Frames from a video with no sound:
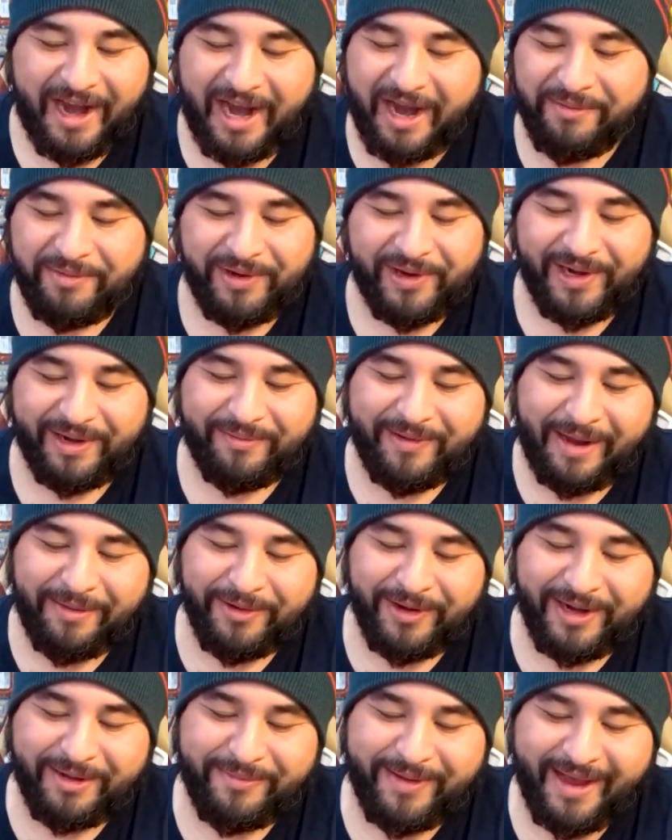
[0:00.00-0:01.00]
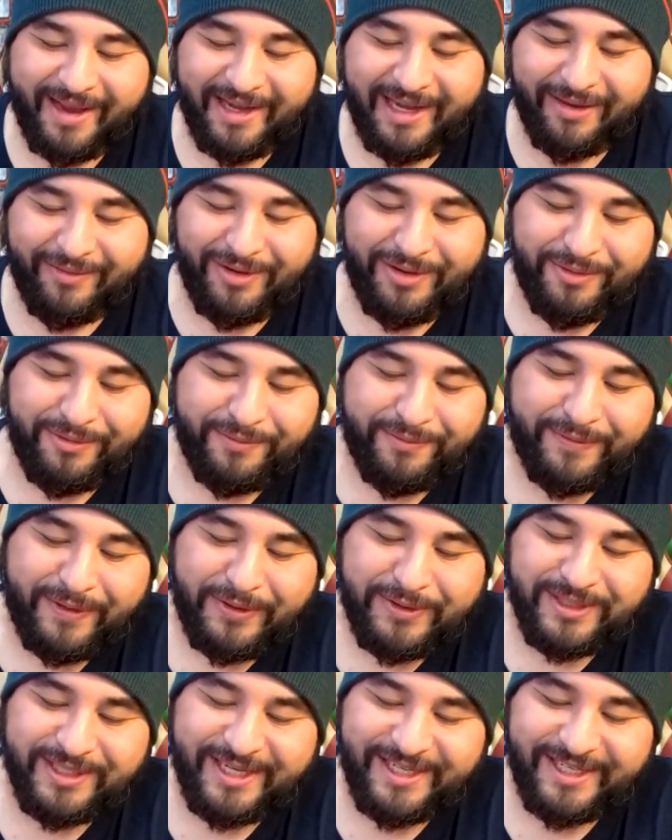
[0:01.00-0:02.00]
I'm not about giving you
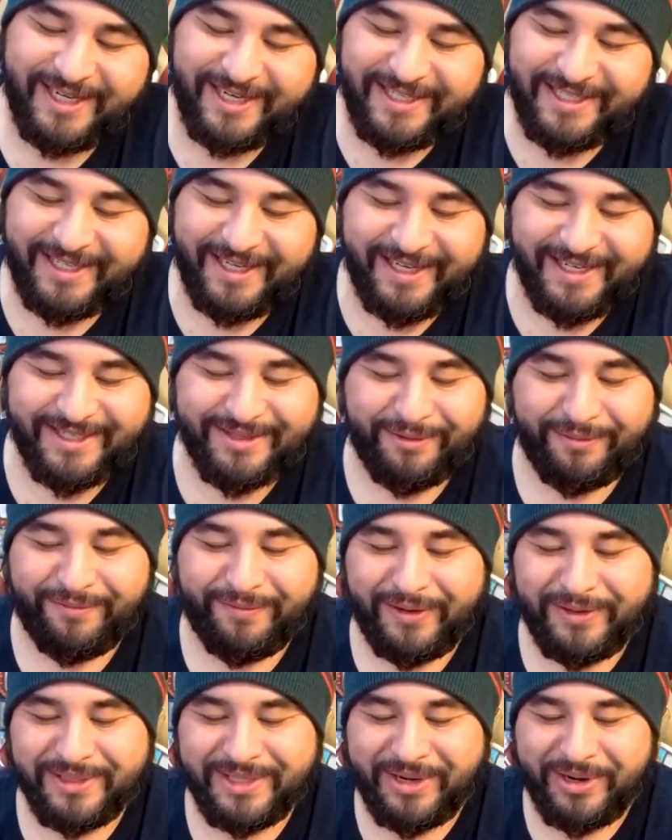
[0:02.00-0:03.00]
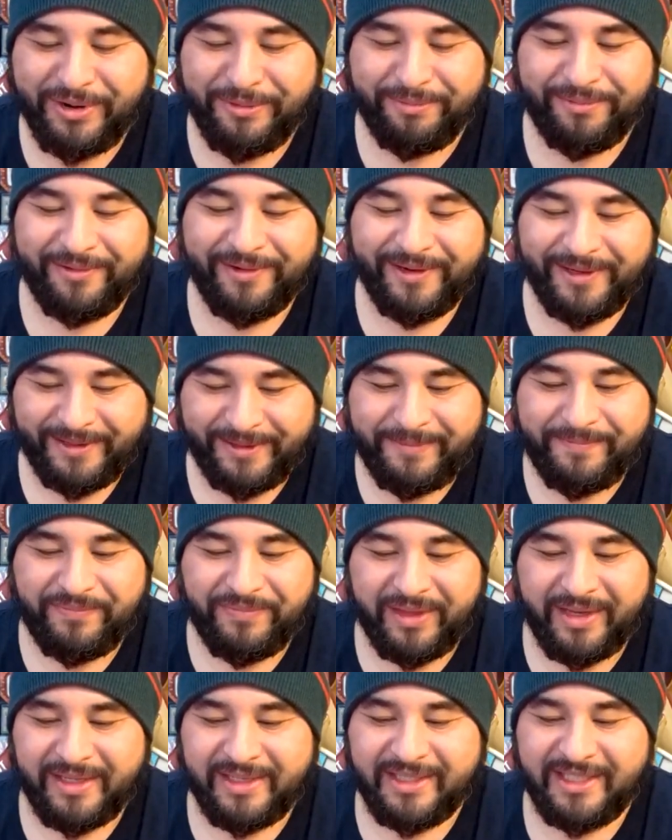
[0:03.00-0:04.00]
false statistics or false hope.
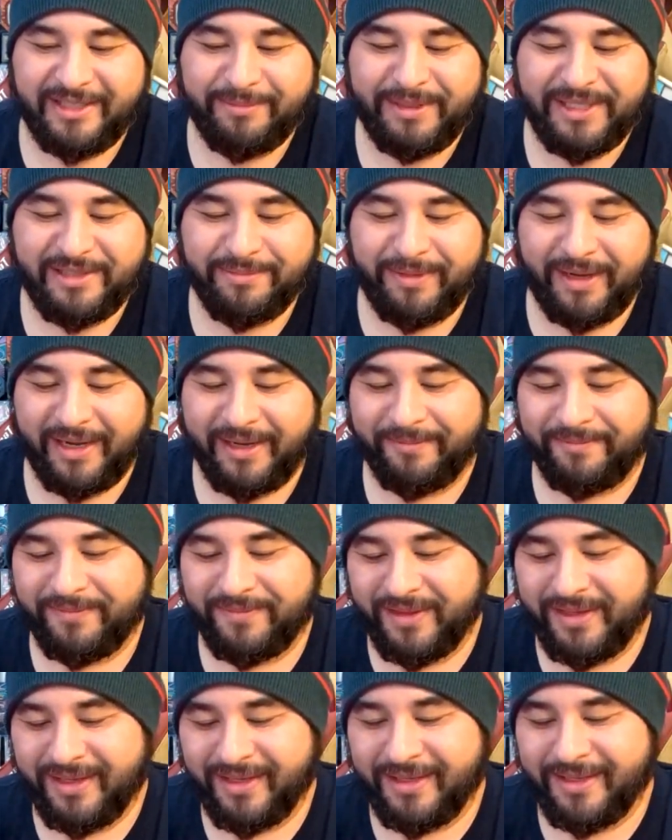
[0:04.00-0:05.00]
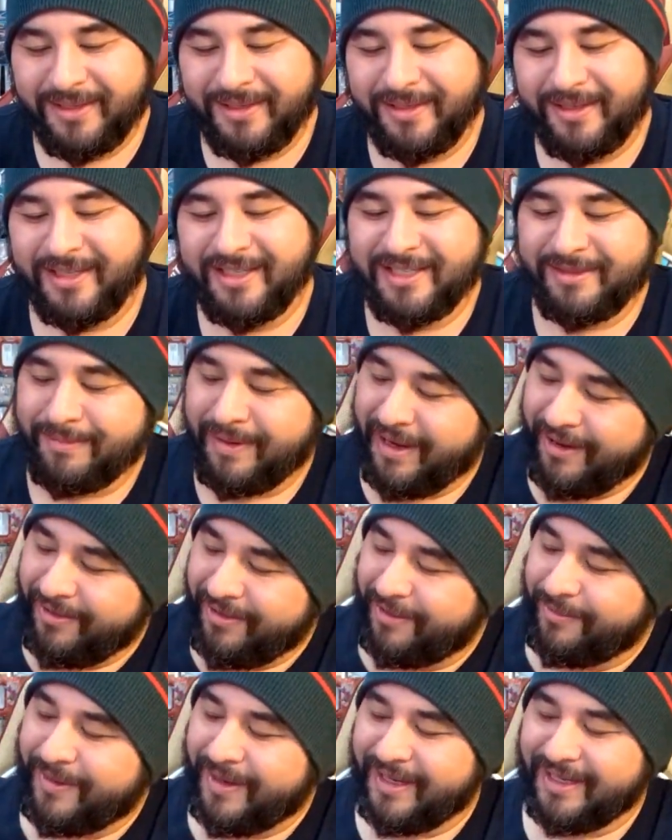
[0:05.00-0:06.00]
Just be smart. Smart
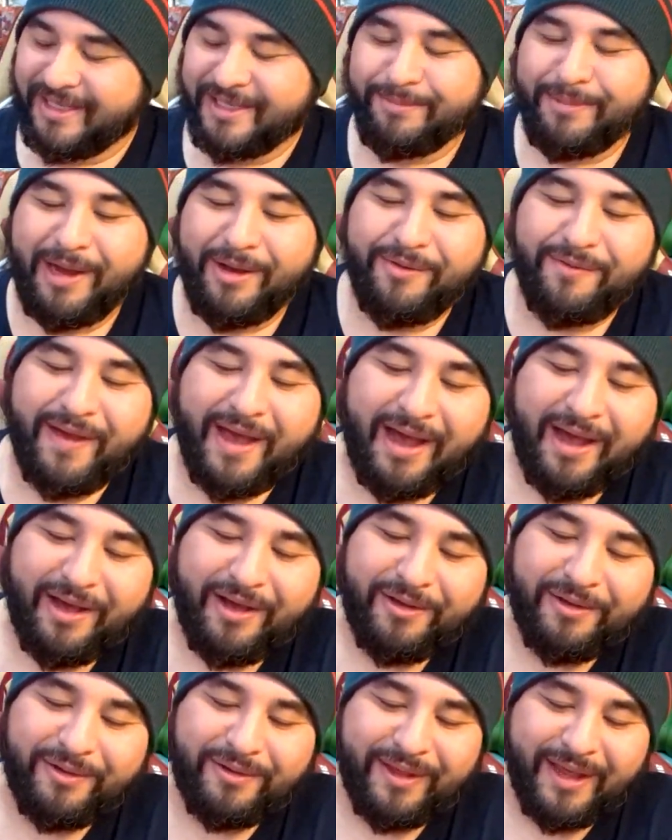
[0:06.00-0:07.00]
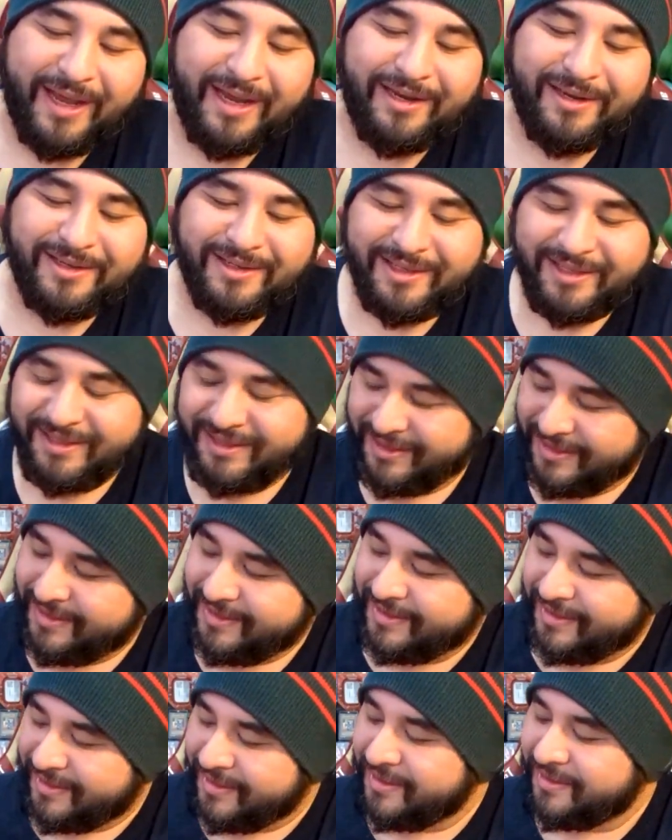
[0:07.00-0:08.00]
with your money, smart with how you think.
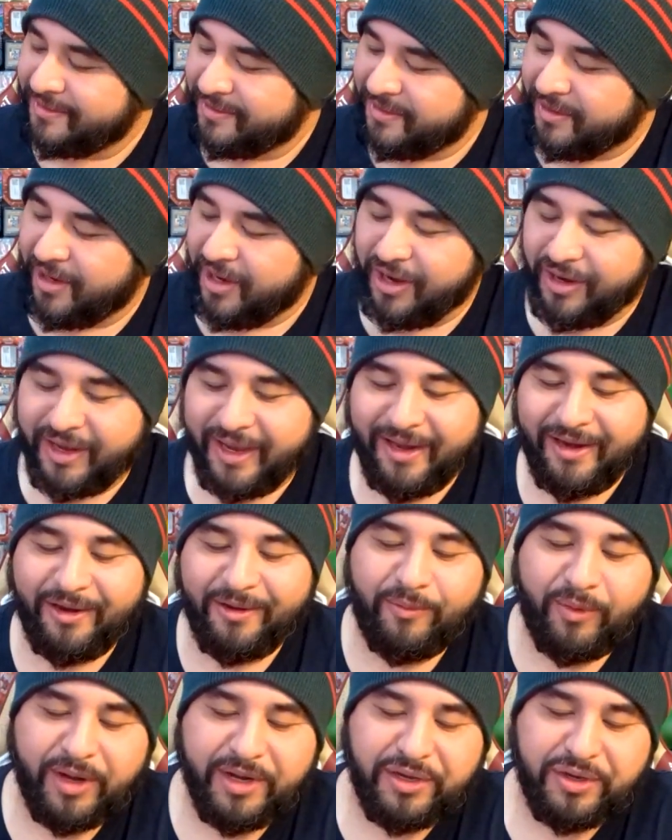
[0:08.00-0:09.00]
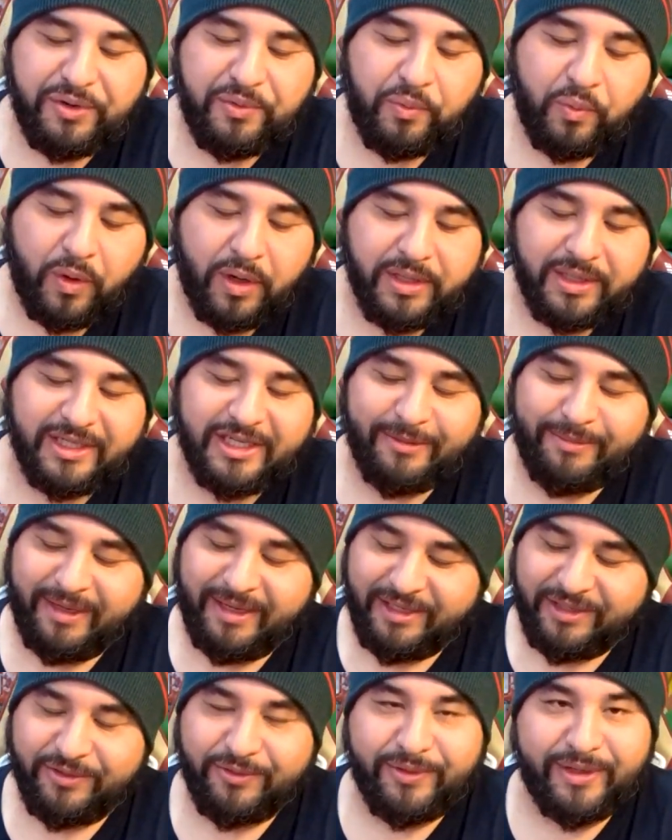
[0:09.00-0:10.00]
Lock in on what you want to
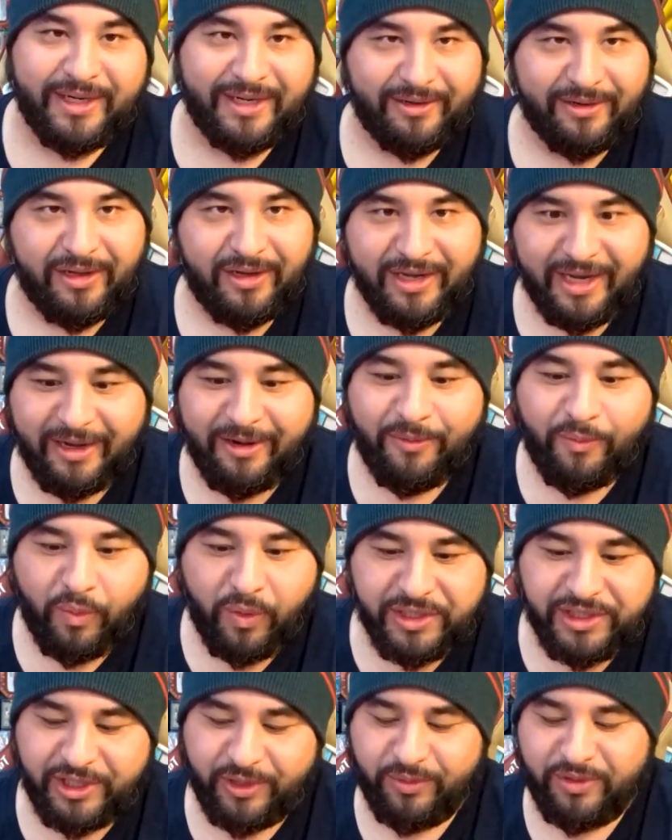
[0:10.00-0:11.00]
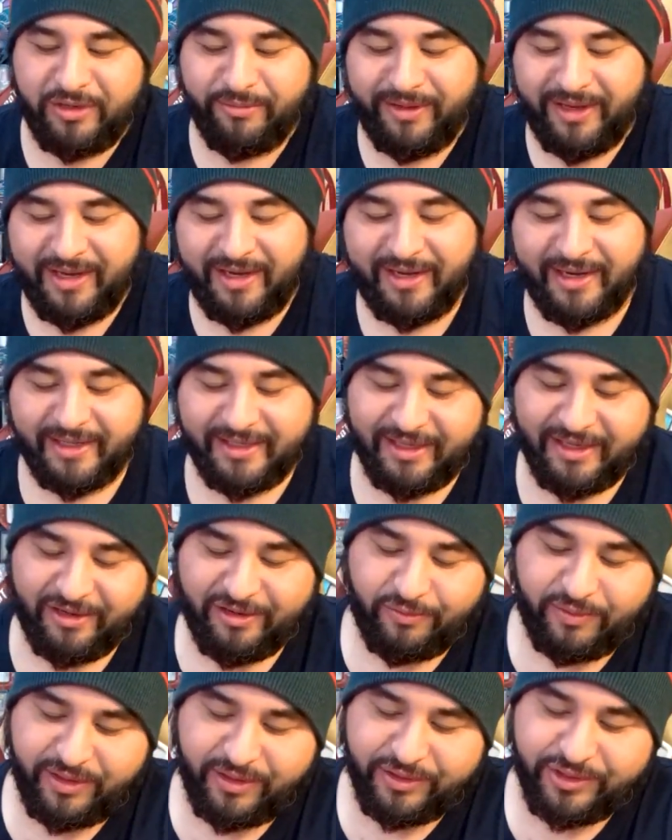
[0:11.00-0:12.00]
be doing. Lock in on what you want to be collecting
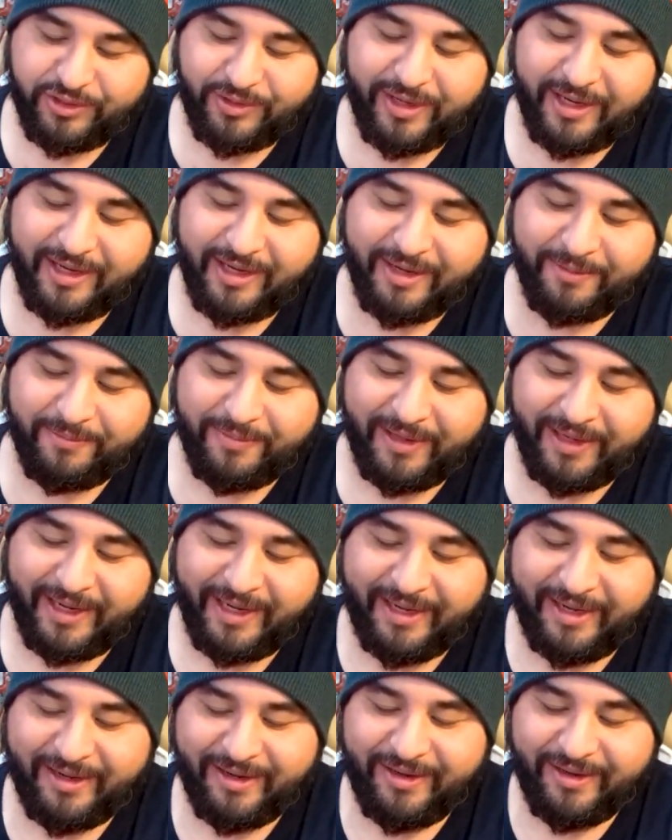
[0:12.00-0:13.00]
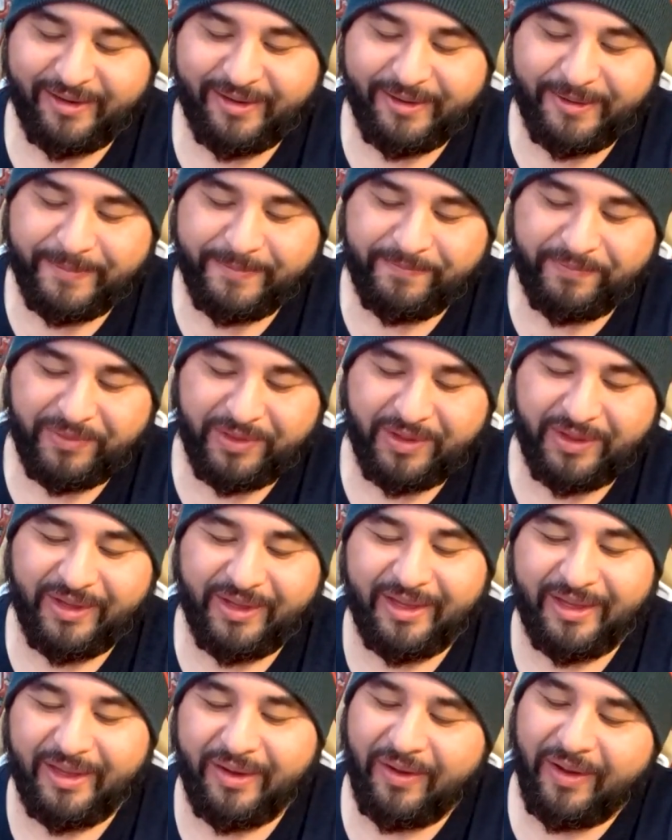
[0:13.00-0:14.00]
or what you're trying to complete.
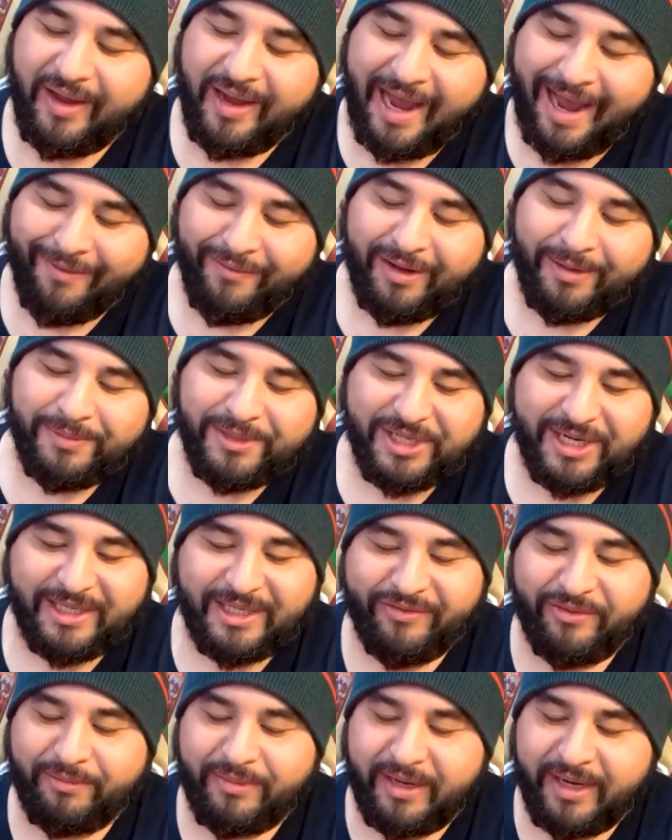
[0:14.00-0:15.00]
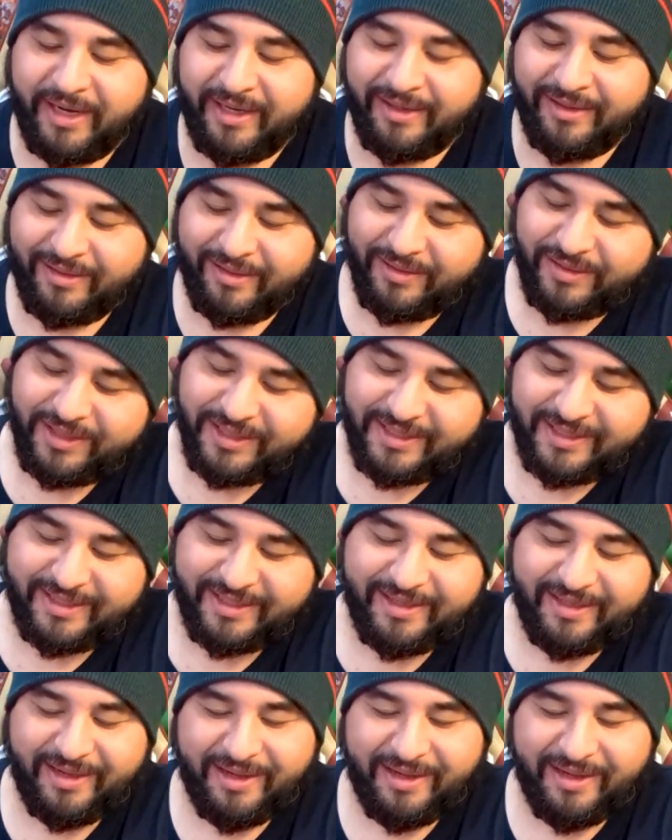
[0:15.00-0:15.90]
Have an objective in mind. Just